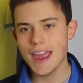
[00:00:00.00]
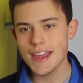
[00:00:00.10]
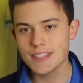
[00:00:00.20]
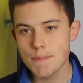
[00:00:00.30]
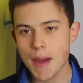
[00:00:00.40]

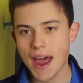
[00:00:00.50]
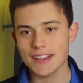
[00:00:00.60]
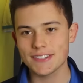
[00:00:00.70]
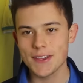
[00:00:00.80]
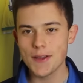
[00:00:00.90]
is the
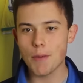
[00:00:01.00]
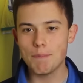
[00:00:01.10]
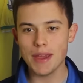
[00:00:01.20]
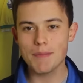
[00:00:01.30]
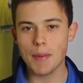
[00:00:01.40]
Bass, the
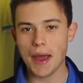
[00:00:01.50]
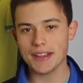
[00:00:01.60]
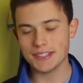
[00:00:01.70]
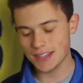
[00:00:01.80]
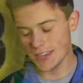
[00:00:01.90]
big
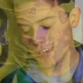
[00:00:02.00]
Bass,